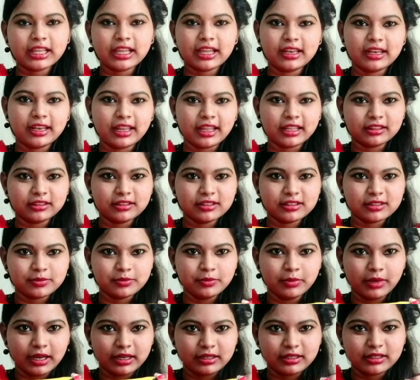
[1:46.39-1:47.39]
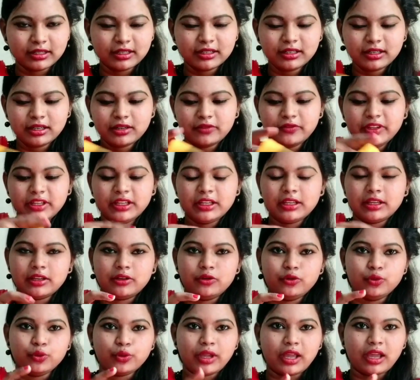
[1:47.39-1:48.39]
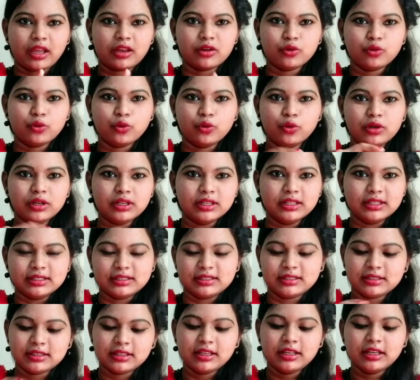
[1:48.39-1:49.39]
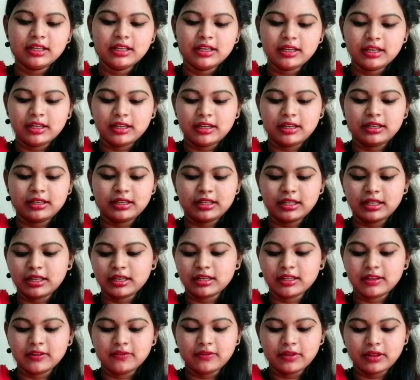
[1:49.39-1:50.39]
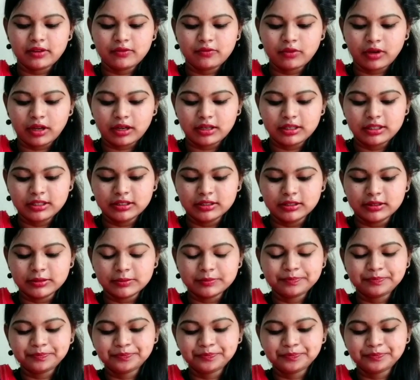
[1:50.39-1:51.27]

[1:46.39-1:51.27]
I like this button, and you can hold this, and they are given one here,